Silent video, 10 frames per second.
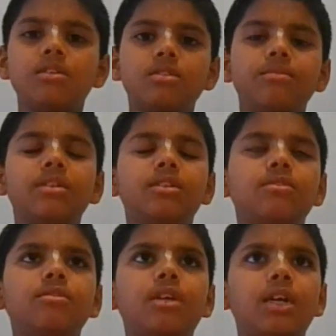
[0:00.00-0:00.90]
So when
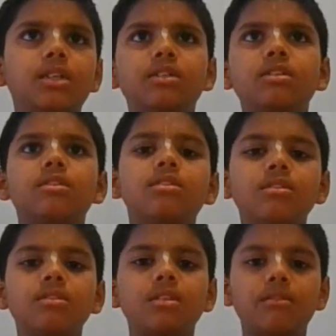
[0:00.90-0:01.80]
you end it,
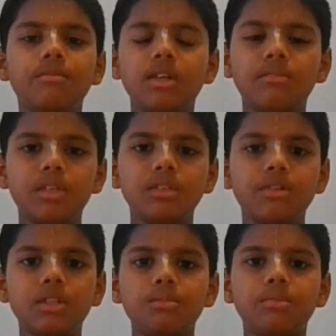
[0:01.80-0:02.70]
when you
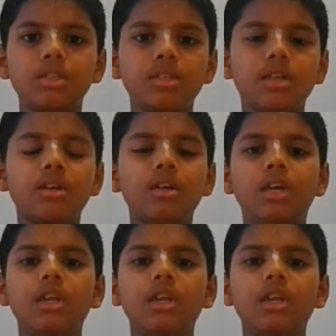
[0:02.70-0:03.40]
end the mantra,